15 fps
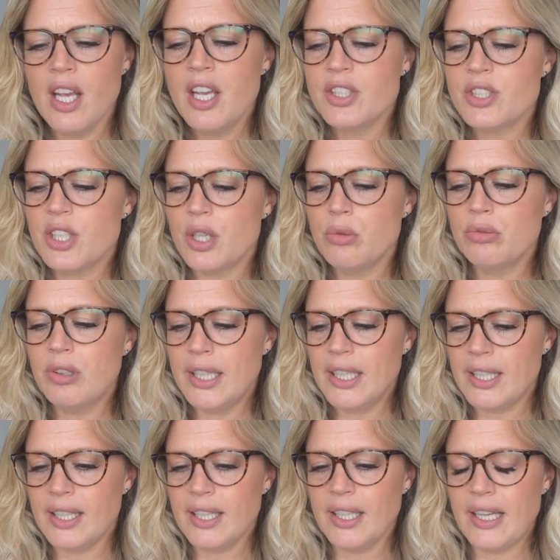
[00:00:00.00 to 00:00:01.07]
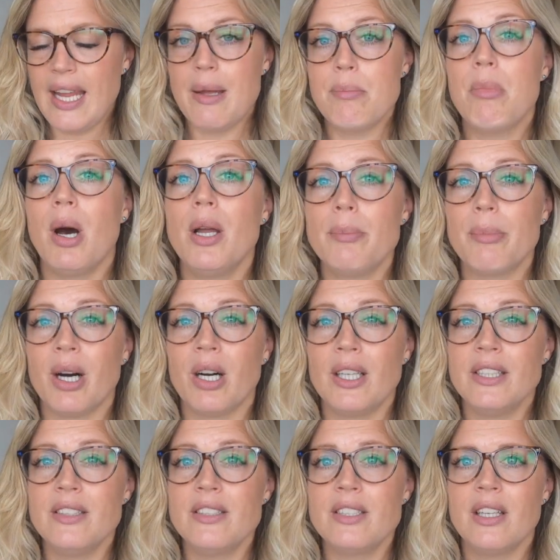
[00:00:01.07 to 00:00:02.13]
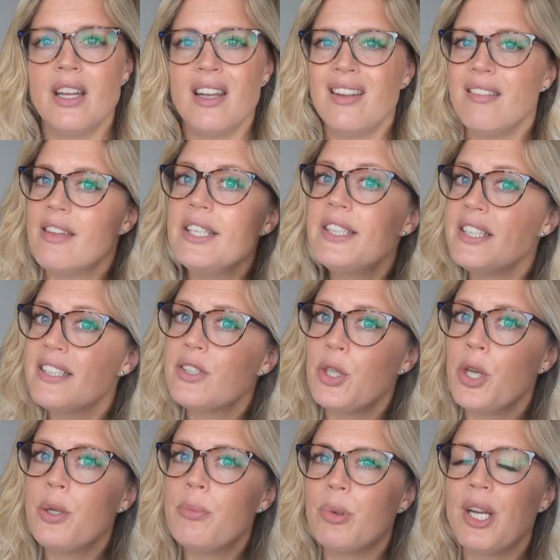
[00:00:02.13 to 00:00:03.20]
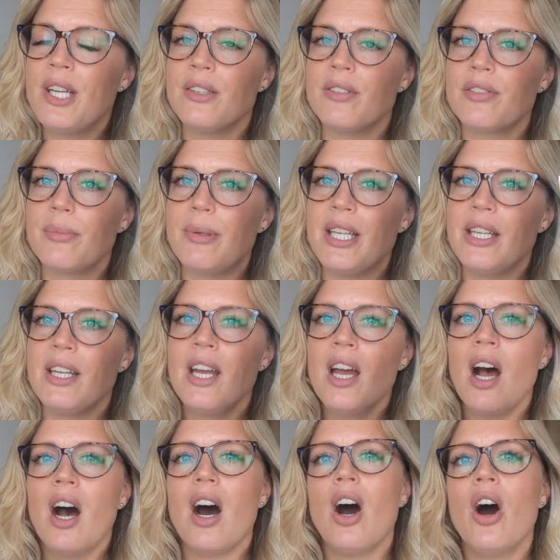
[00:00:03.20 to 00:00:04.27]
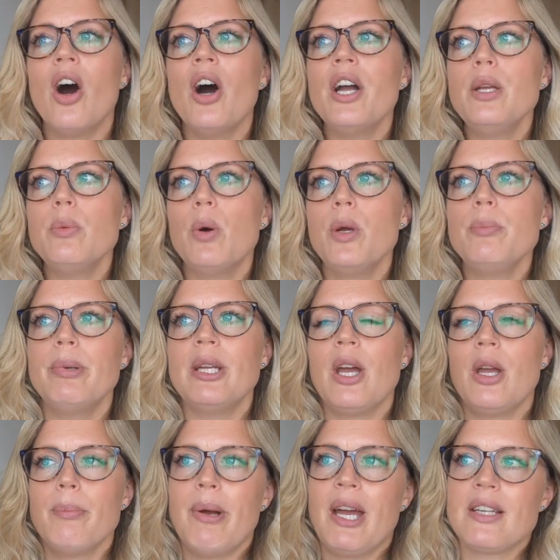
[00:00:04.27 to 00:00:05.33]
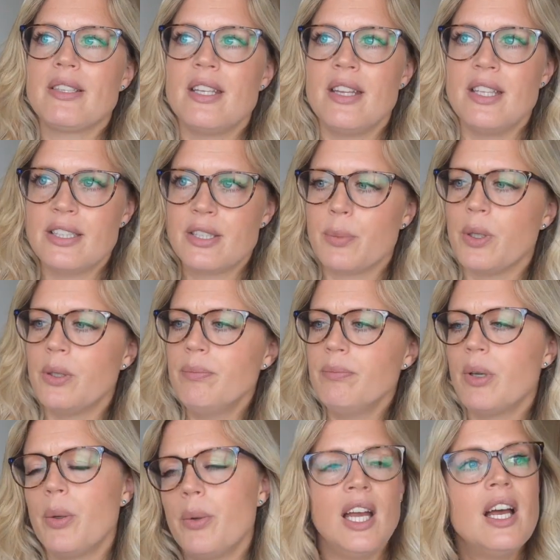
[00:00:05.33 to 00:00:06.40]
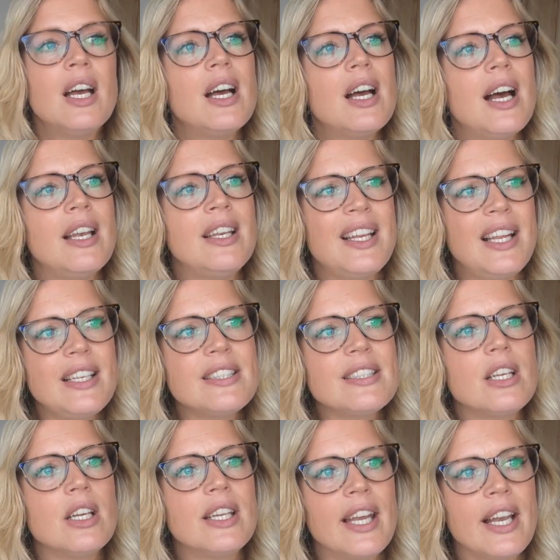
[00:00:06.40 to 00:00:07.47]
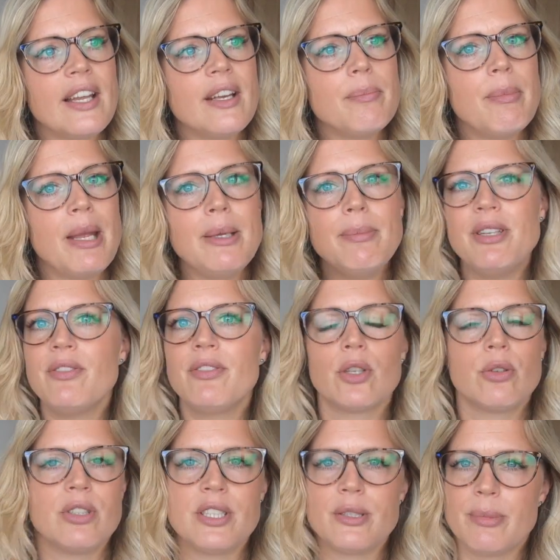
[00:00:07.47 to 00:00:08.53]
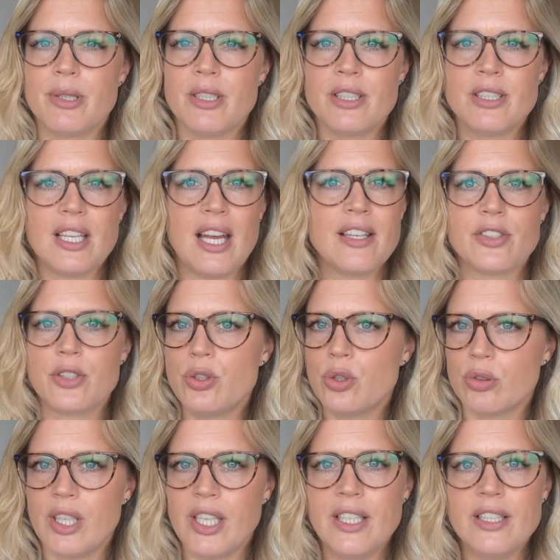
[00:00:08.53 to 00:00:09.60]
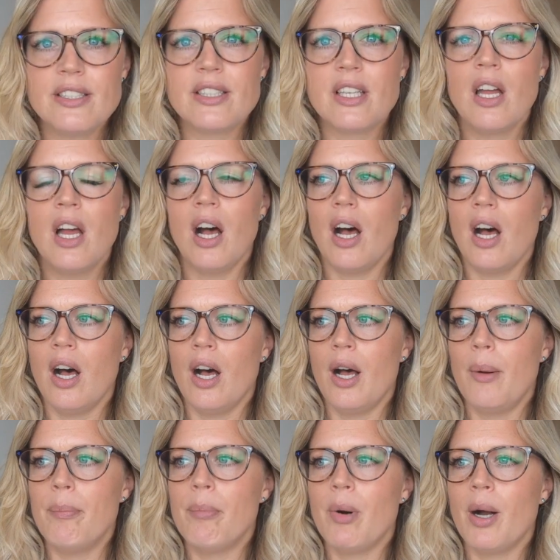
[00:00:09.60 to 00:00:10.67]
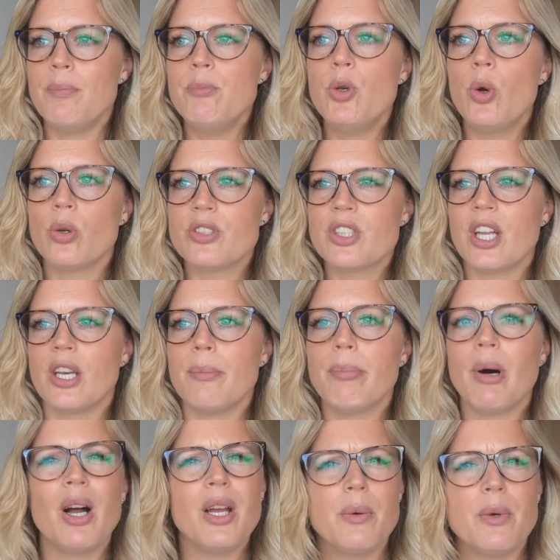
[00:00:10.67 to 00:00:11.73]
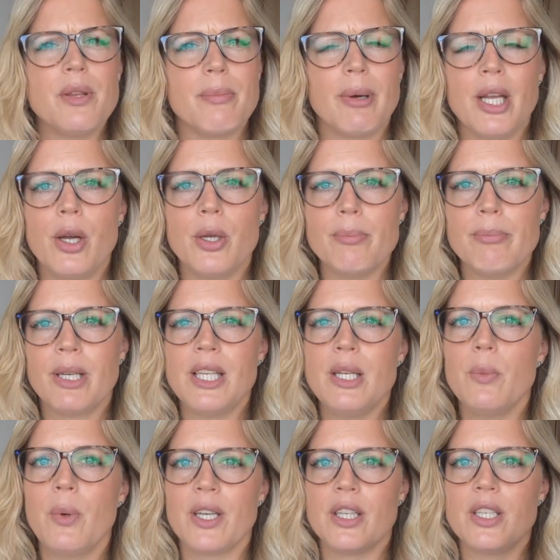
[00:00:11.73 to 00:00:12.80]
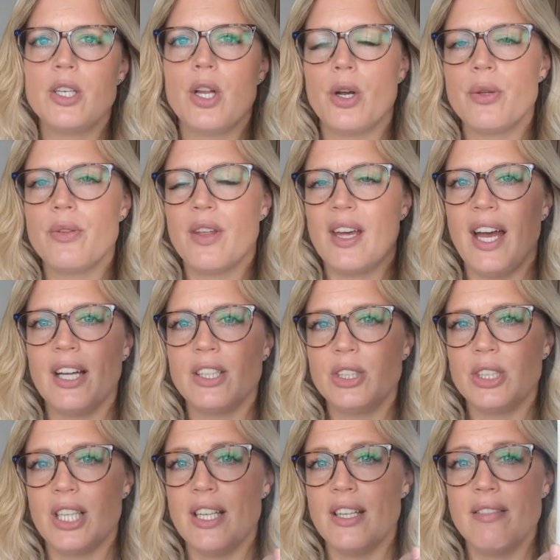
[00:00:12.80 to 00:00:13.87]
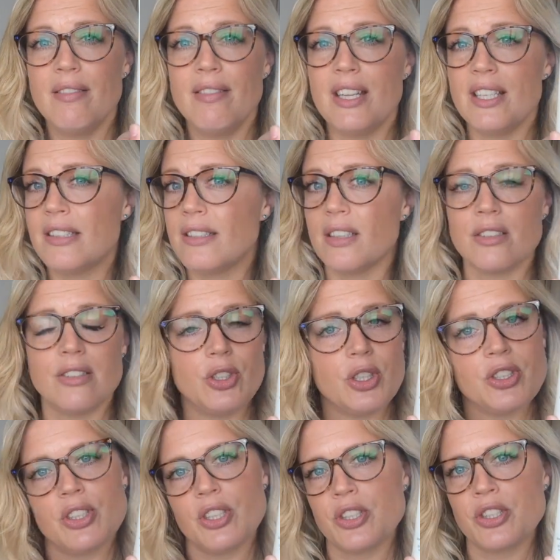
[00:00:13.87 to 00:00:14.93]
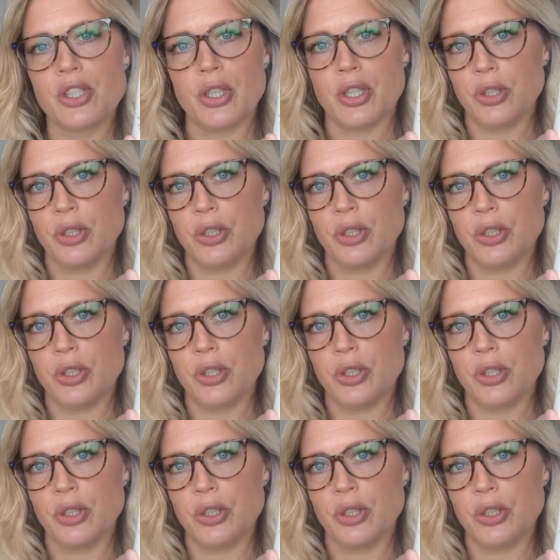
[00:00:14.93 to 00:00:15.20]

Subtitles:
So really, in my mind, this is a no-brainer for me. I won't be going back to this one. Unless I get it maybe for Christmas as a treat. I'm not going to buy it with my own money when I know that actually this does just as good a